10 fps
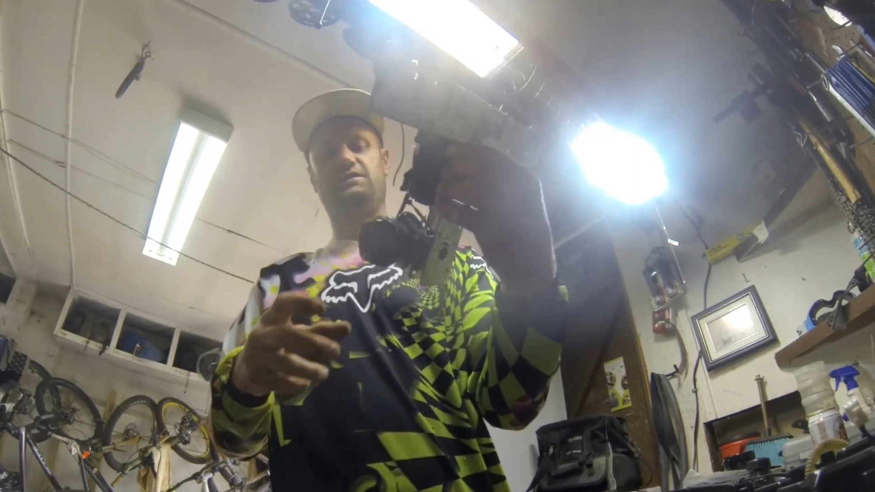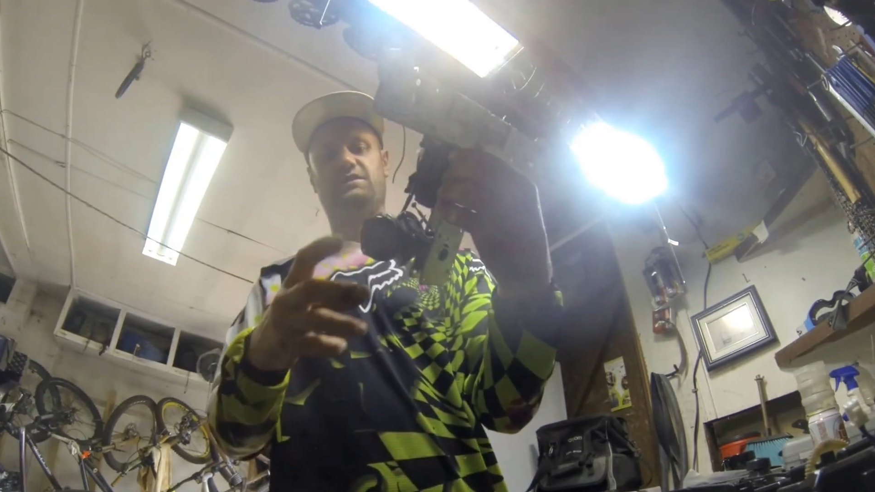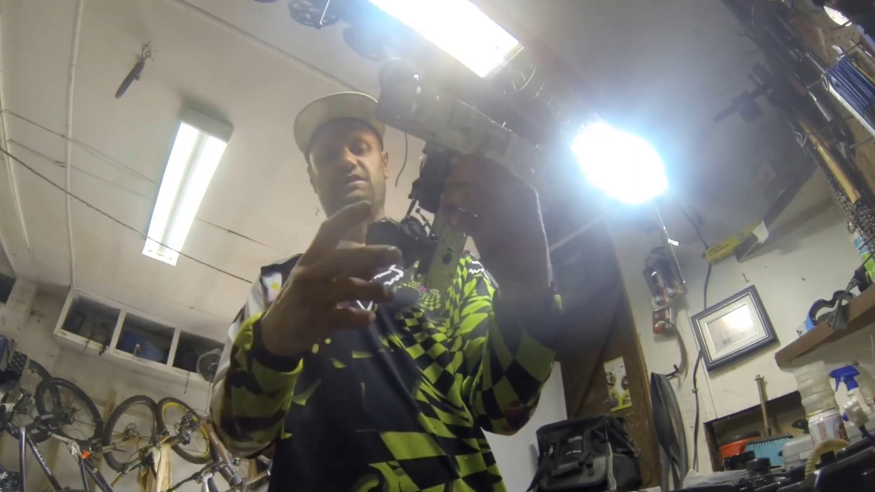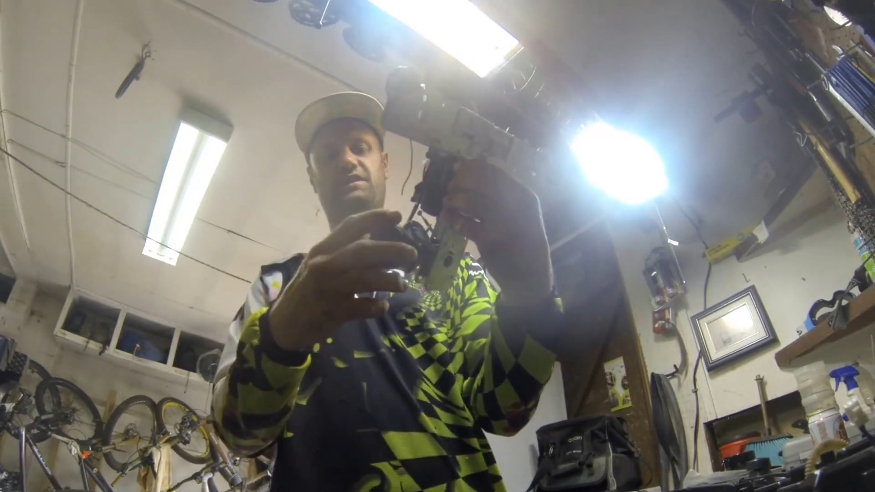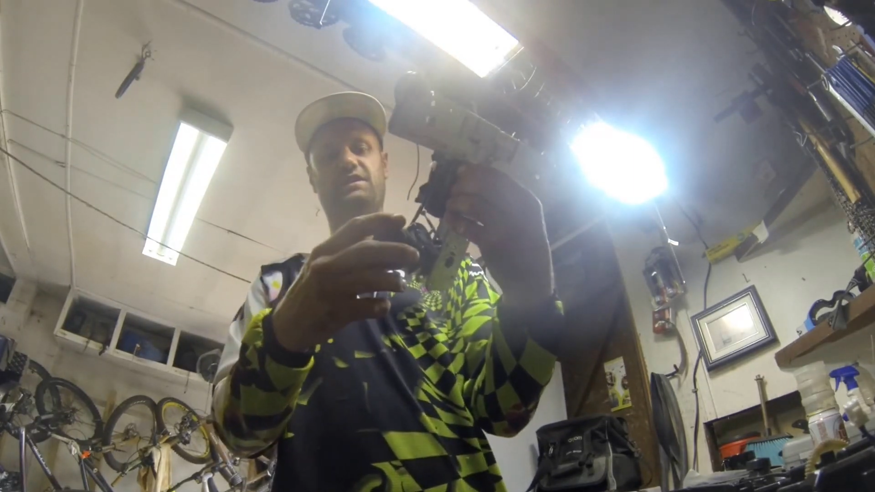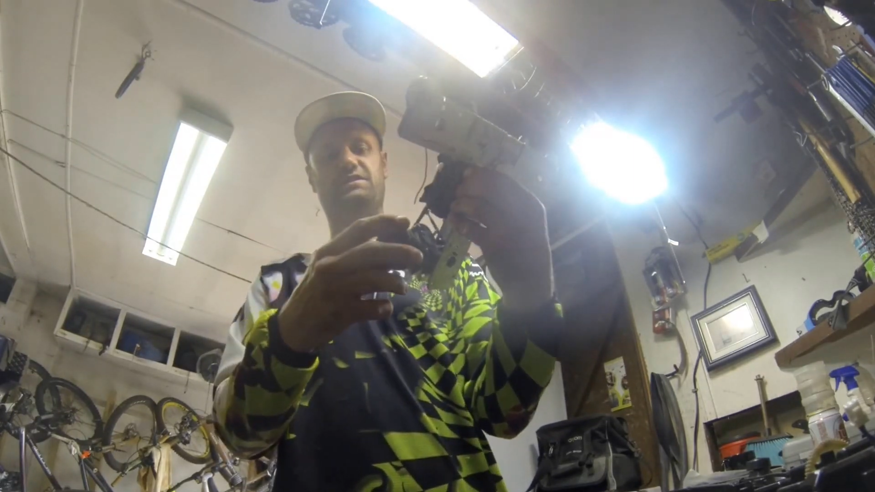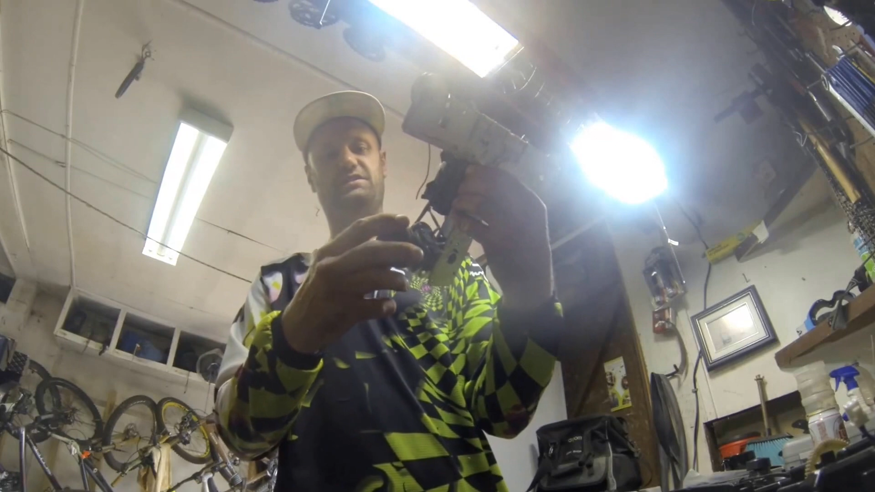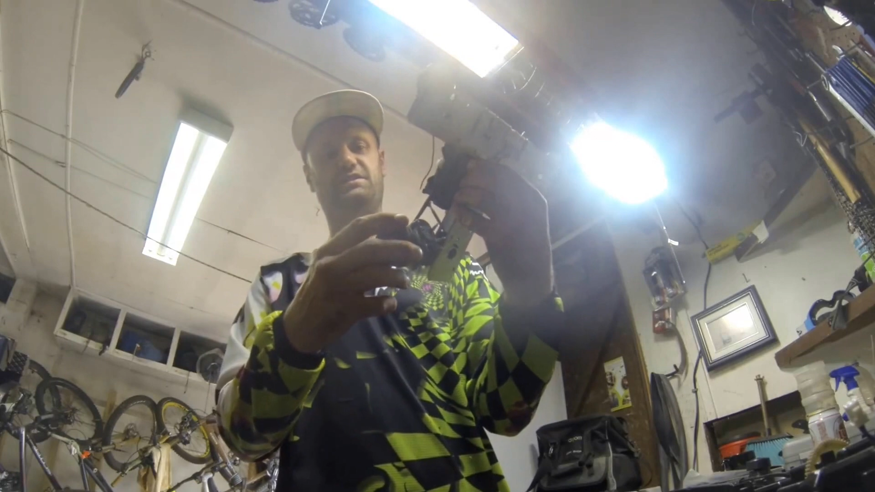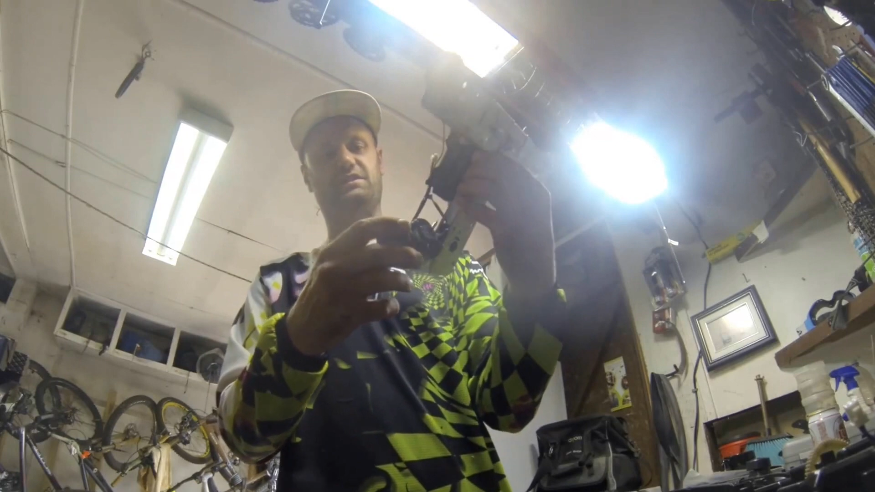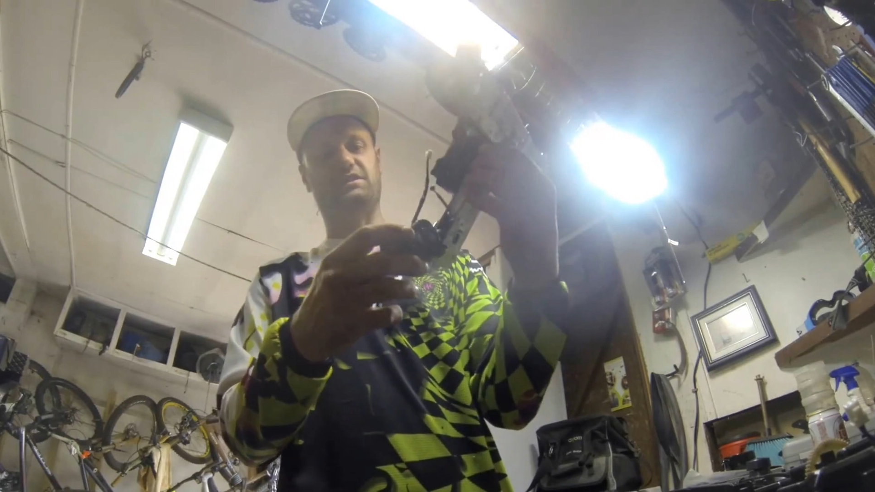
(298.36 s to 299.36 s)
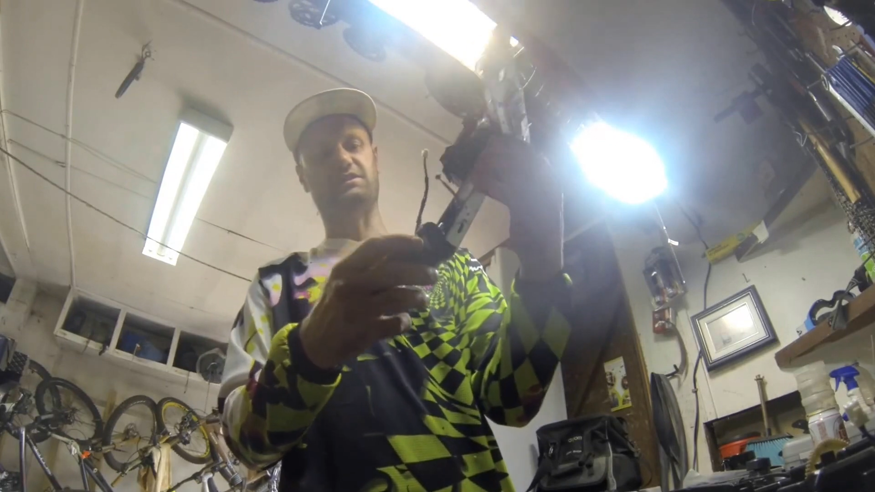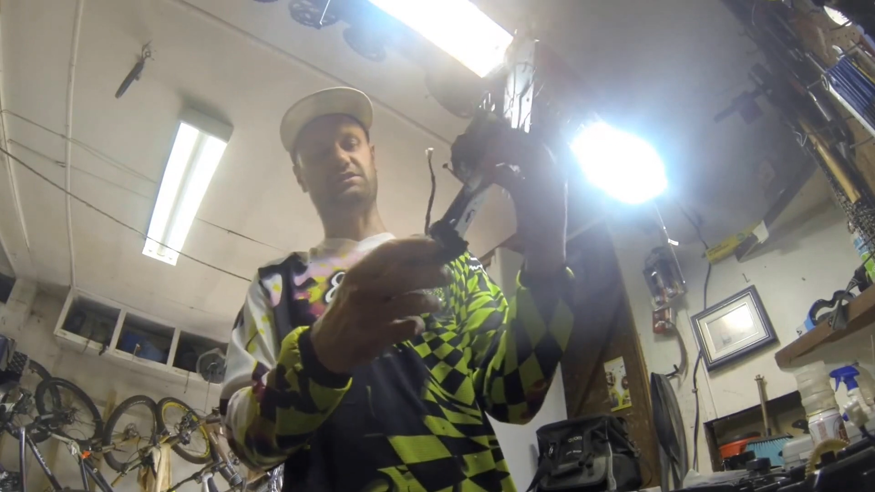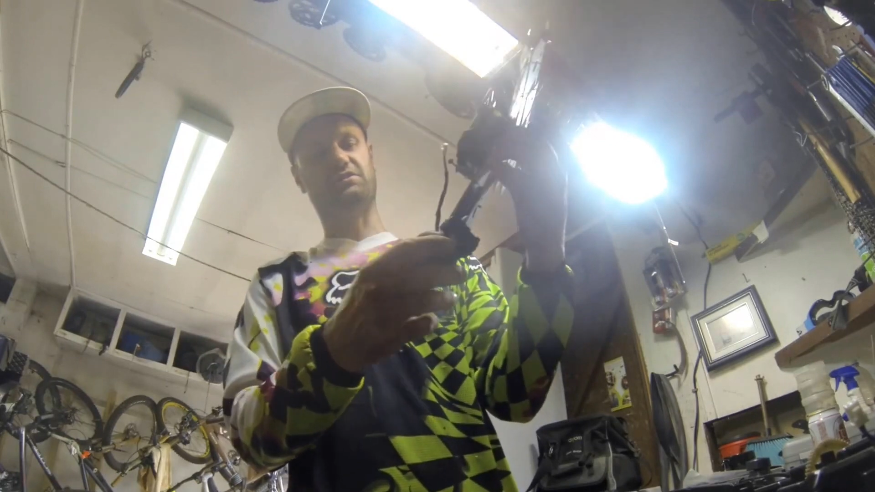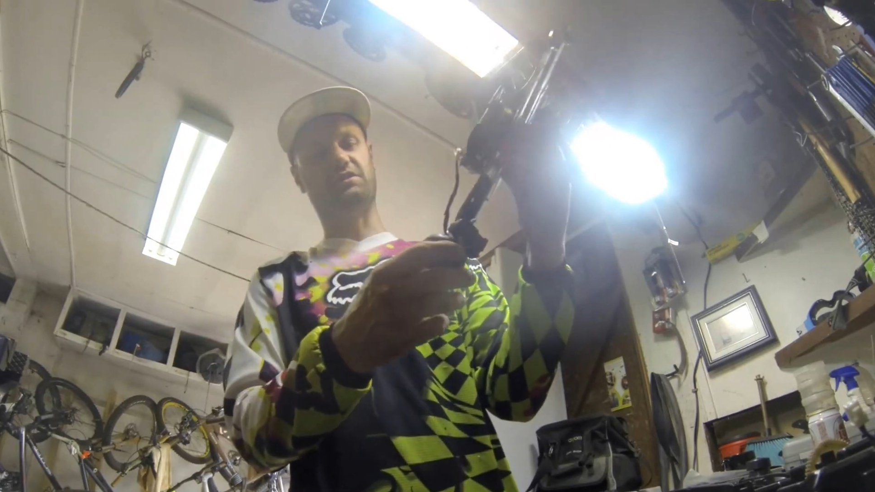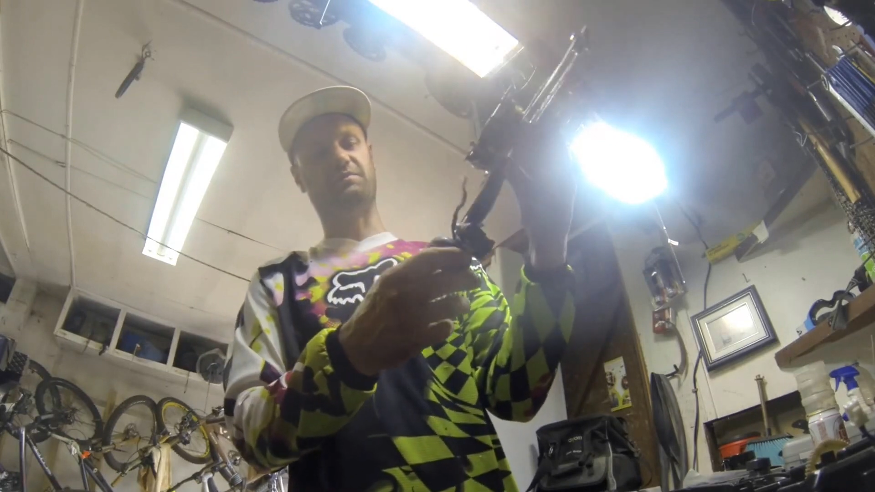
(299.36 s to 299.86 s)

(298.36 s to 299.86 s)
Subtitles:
So this is your